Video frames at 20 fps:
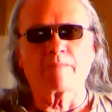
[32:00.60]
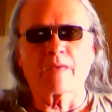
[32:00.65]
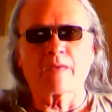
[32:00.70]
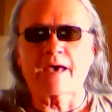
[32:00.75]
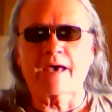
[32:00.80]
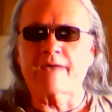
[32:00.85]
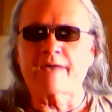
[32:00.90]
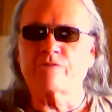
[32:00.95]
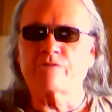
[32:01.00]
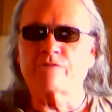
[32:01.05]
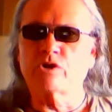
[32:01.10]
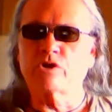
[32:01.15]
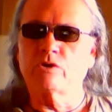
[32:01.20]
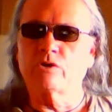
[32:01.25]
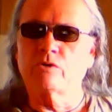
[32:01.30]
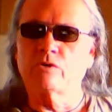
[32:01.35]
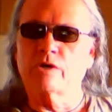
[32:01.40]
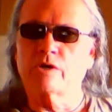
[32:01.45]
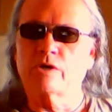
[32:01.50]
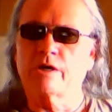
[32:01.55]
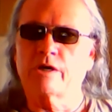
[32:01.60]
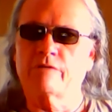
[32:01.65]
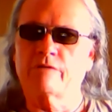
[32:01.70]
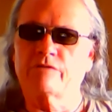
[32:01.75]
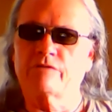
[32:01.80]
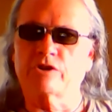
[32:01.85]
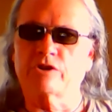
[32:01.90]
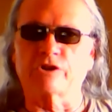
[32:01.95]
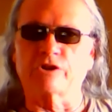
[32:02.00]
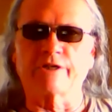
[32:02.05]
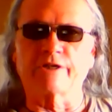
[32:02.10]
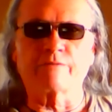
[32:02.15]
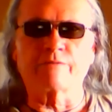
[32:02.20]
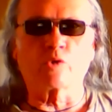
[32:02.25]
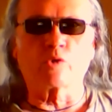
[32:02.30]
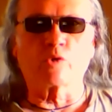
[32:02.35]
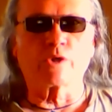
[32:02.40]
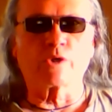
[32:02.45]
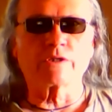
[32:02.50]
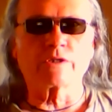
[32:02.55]
avenue of
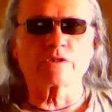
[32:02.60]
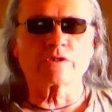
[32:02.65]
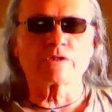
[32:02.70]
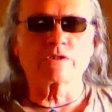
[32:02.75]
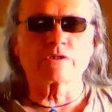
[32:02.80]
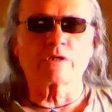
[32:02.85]
deliverance,